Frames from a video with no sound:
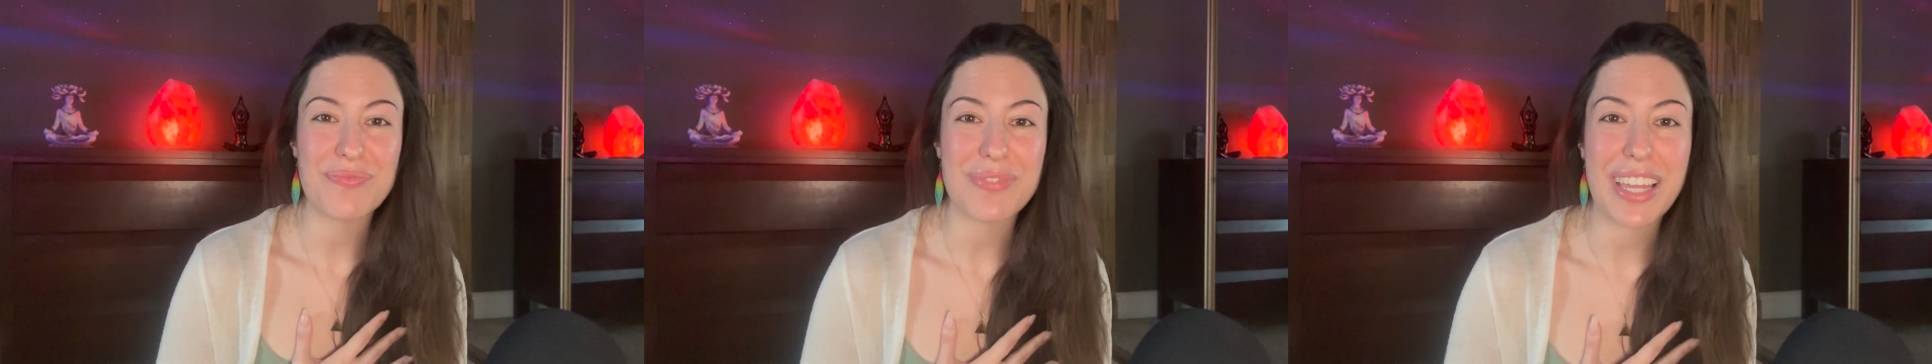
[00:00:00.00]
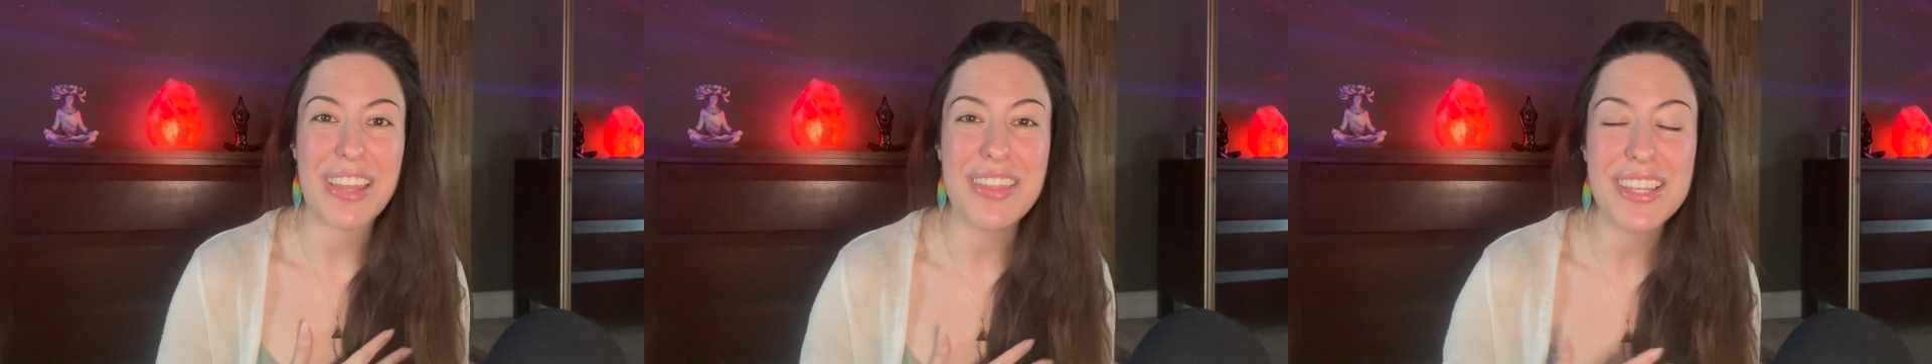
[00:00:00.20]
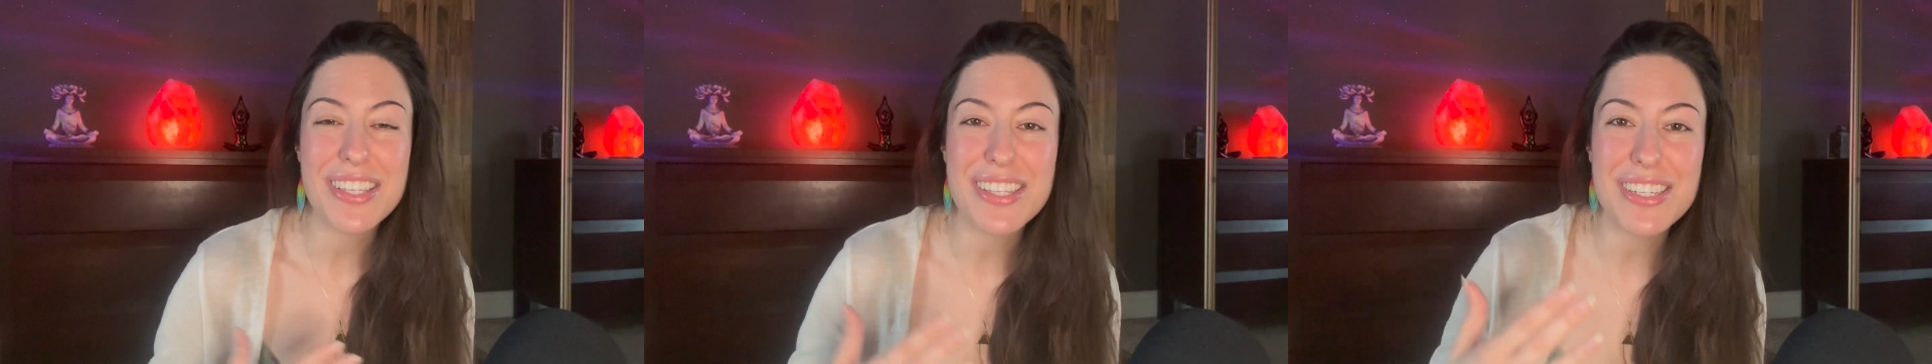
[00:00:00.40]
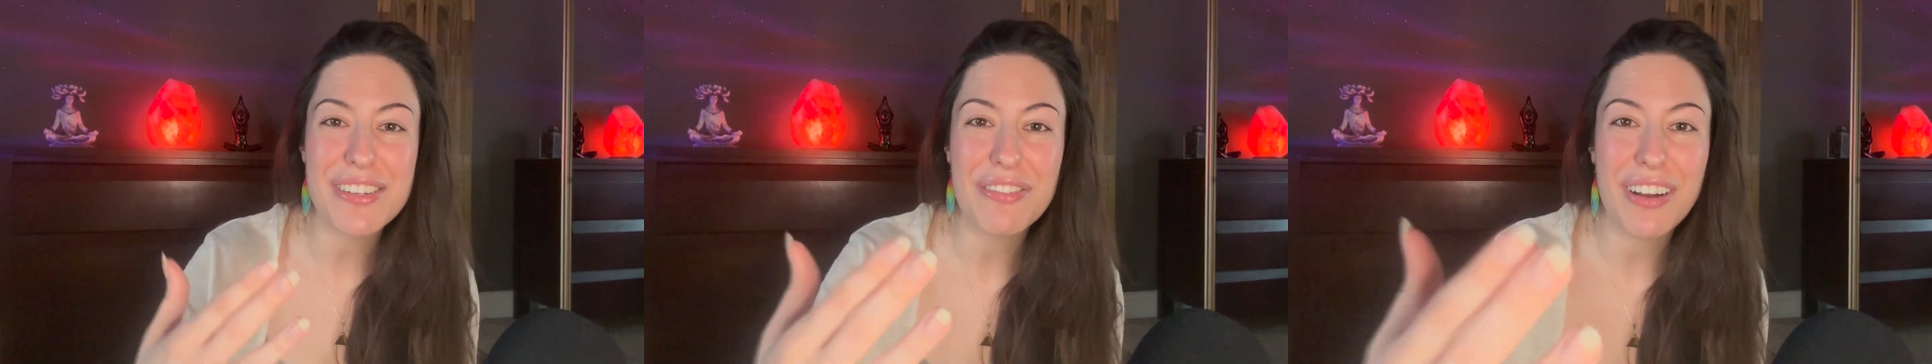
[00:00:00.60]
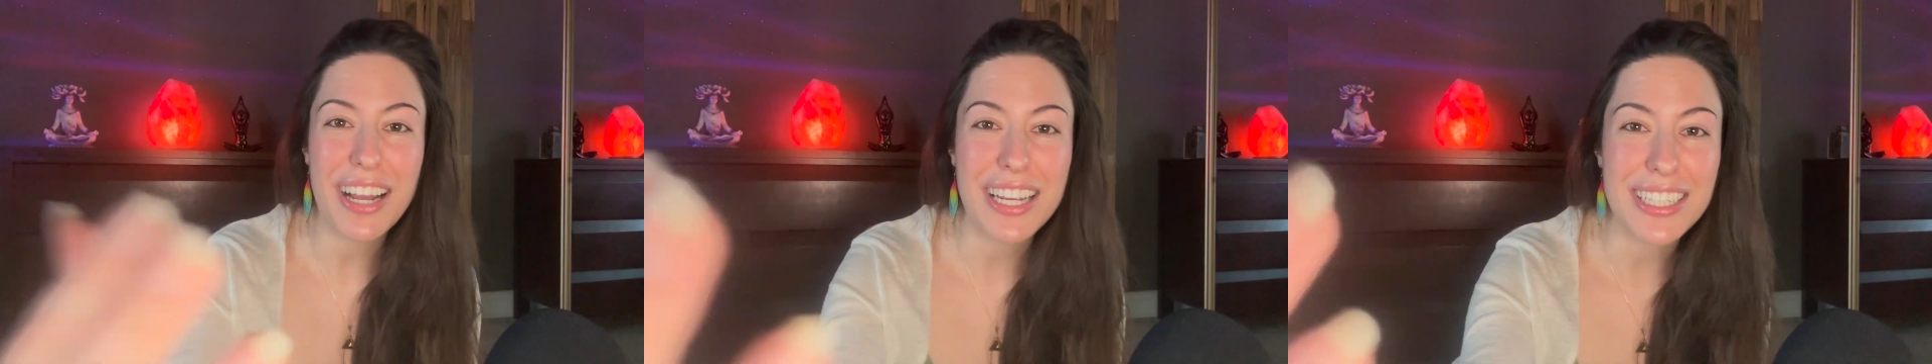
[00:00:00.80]
in this
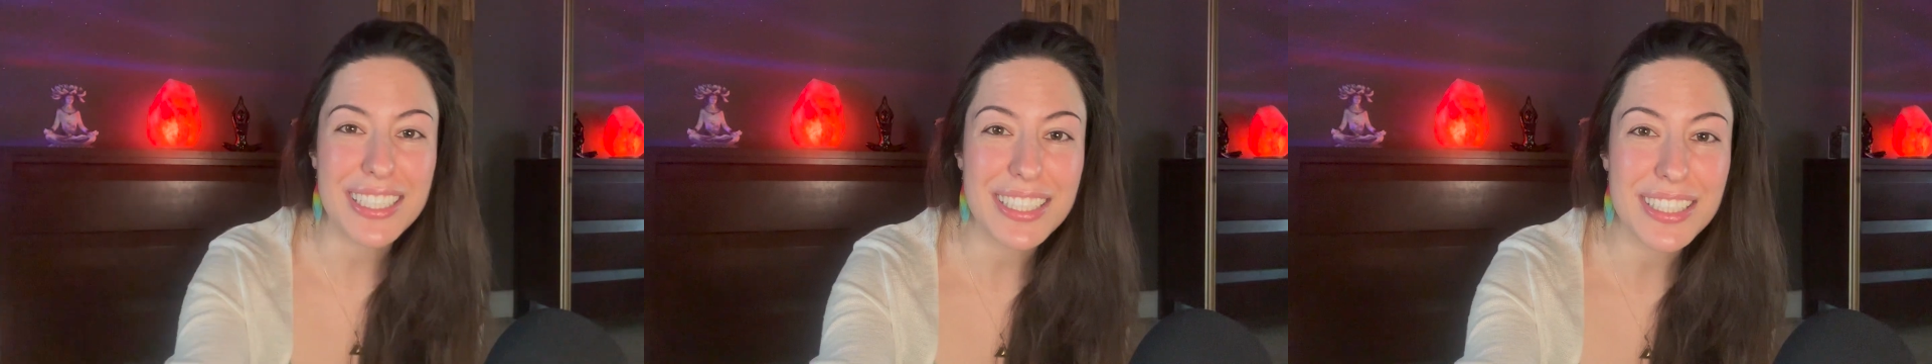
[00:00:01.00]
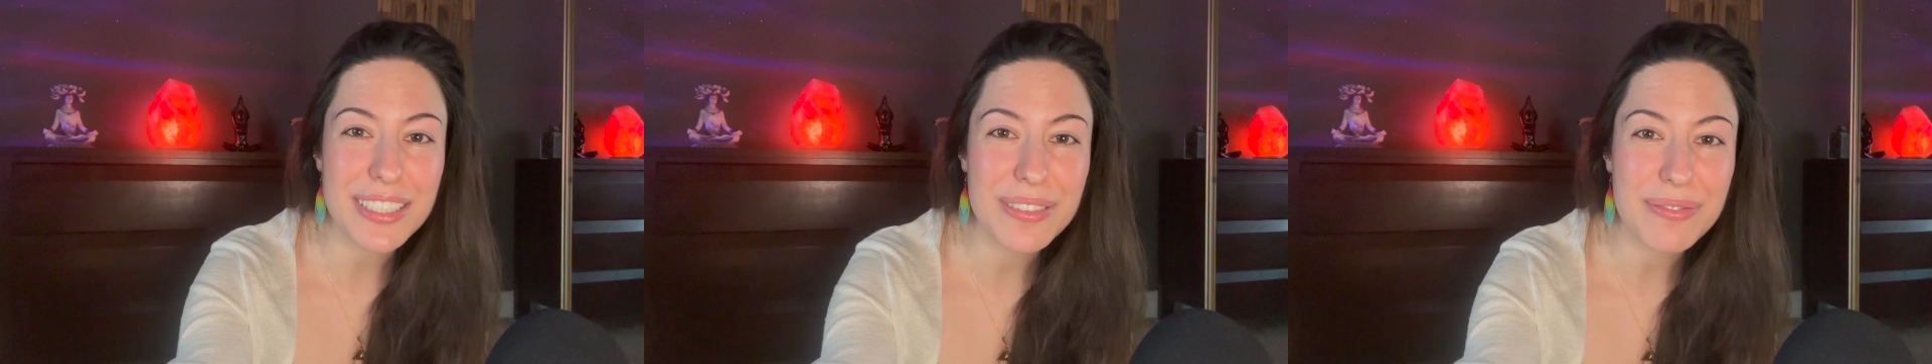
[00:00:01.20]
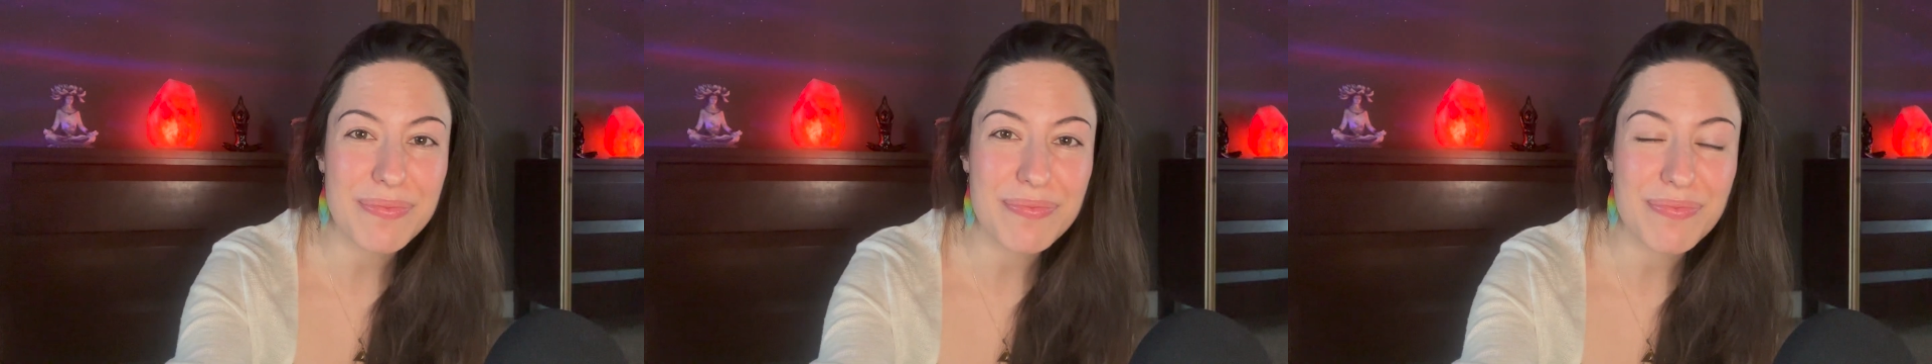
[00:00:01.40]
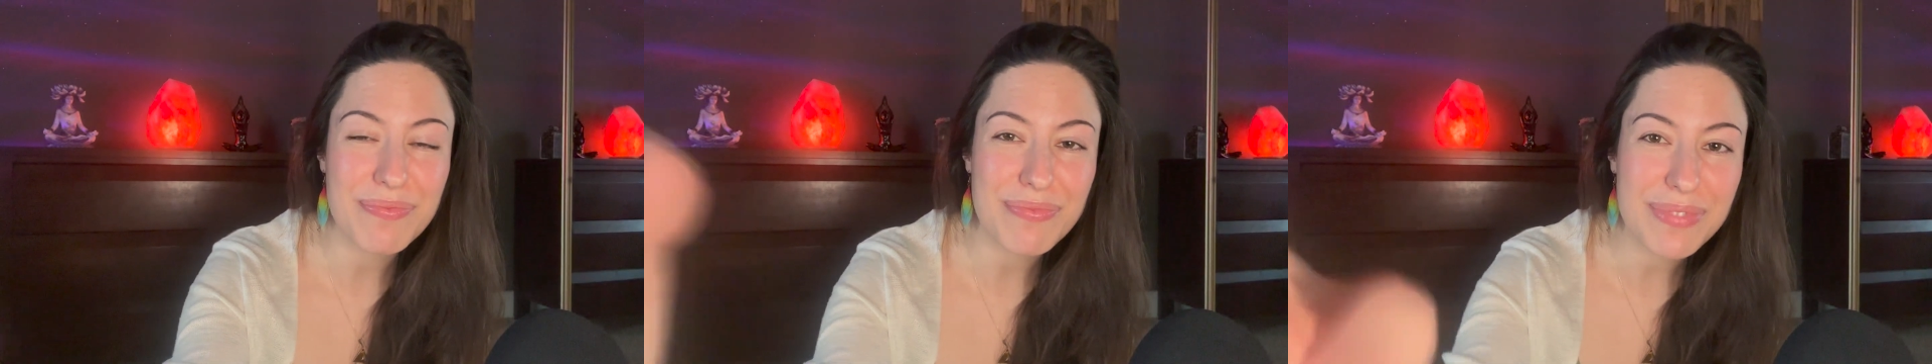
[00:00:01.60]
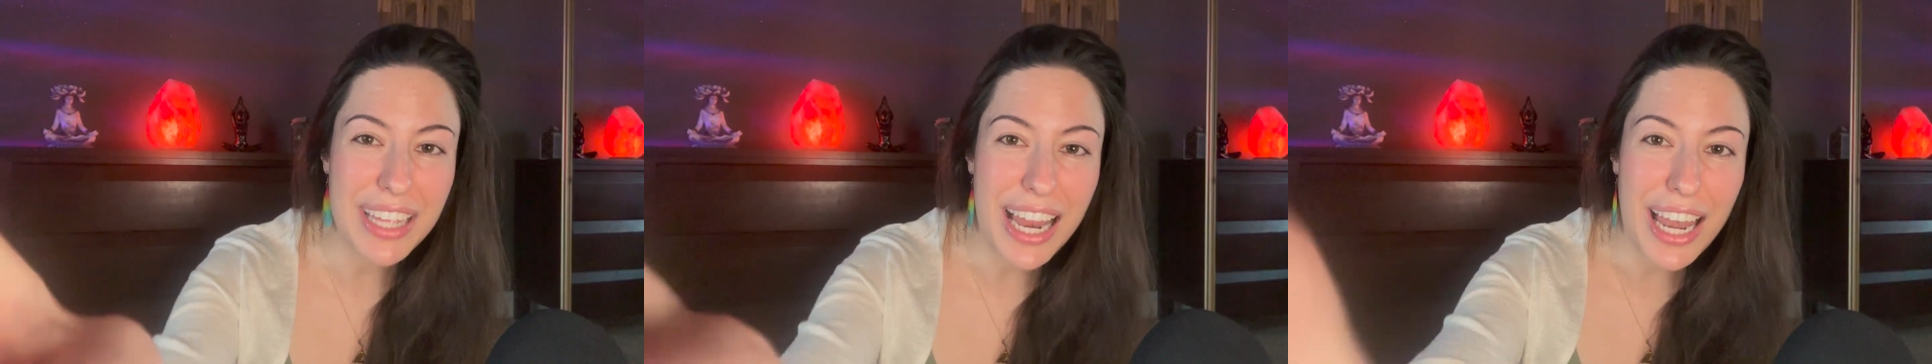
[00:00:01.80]
device.
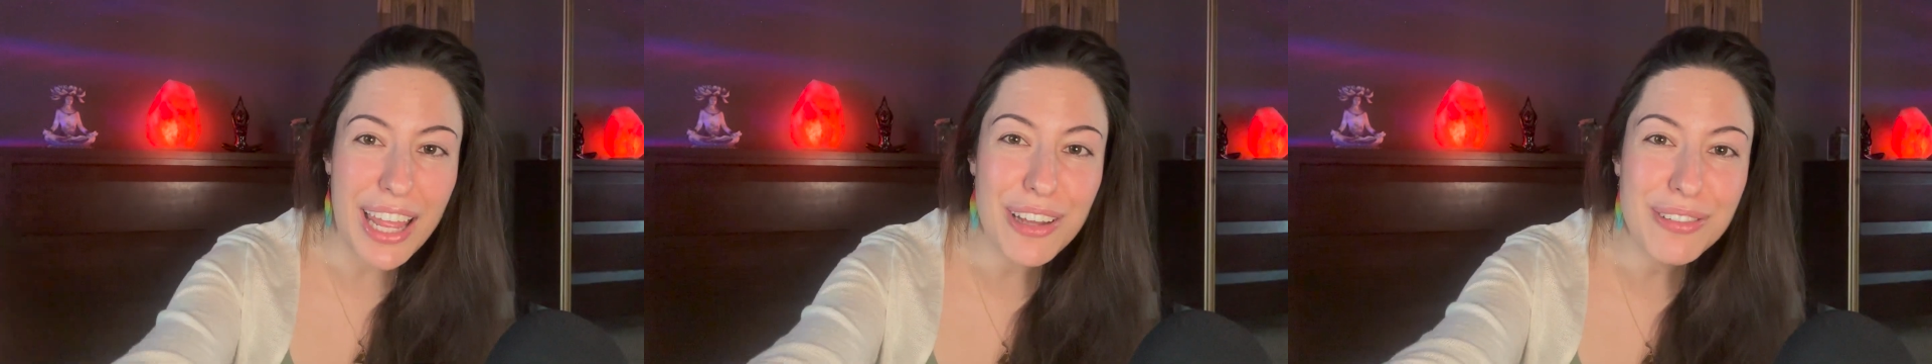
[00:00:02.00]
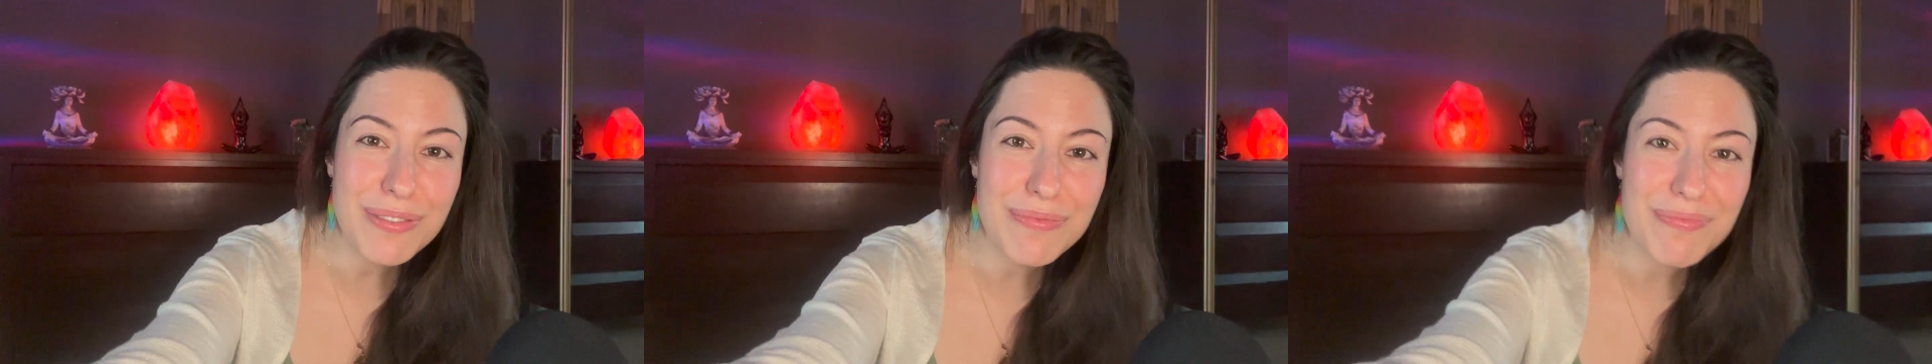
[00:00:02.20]
Hello?